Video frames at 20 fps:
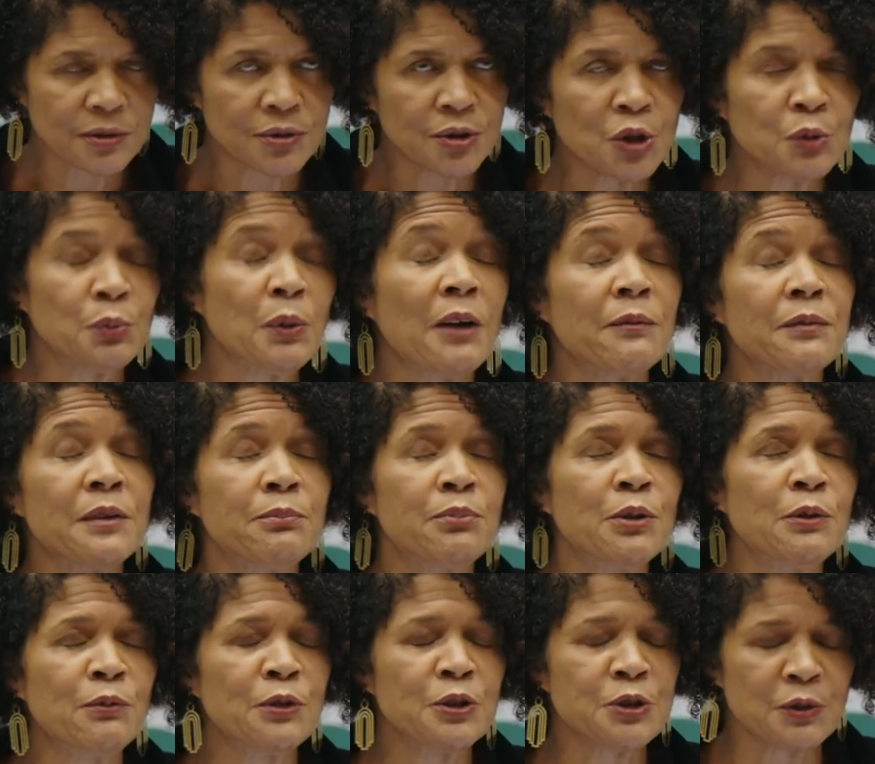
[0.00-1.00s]
should we have the
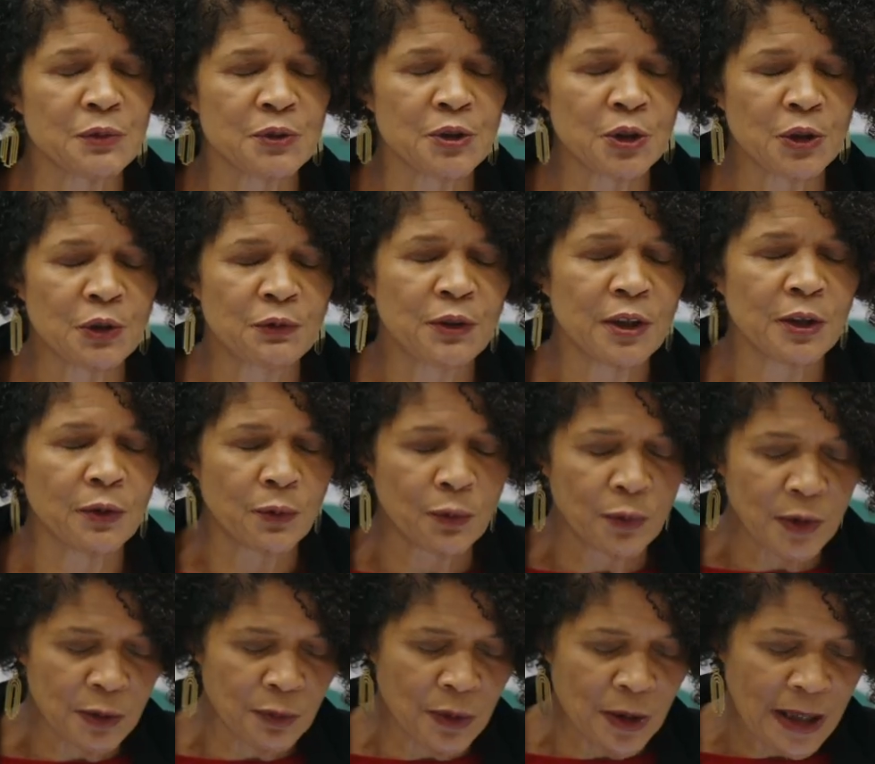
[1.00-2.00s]
privilege of serving,
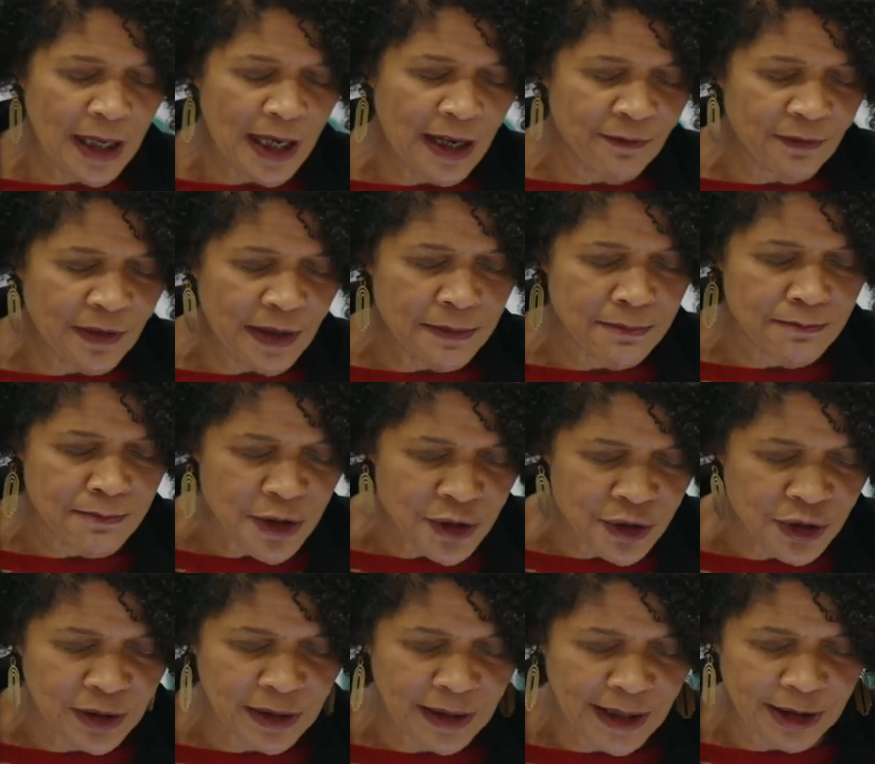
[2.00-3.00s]
we will have a
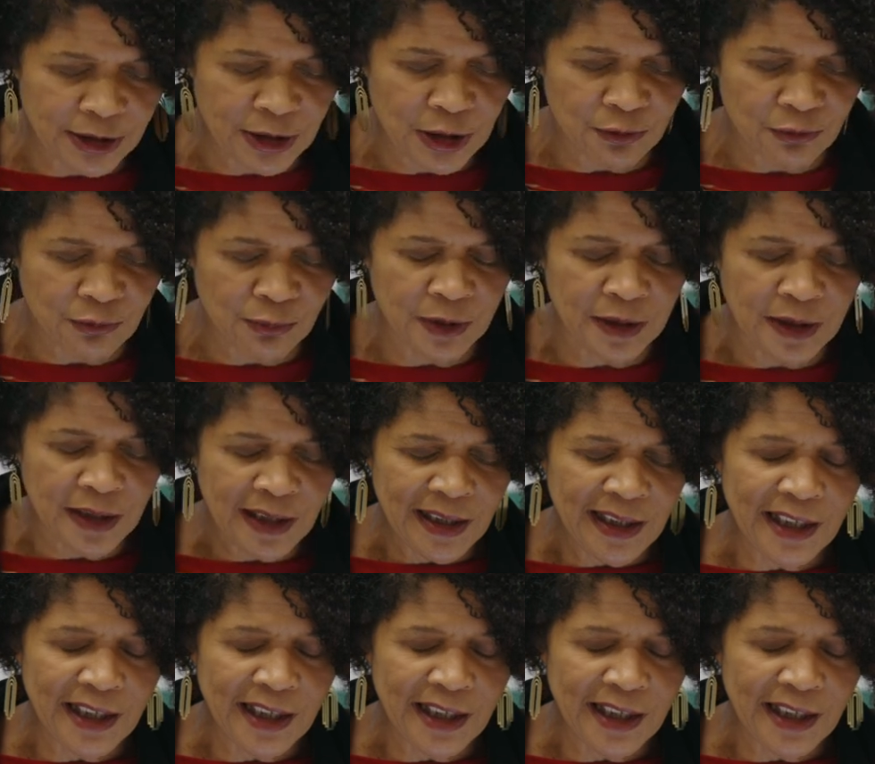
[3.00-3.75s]
mission-led government.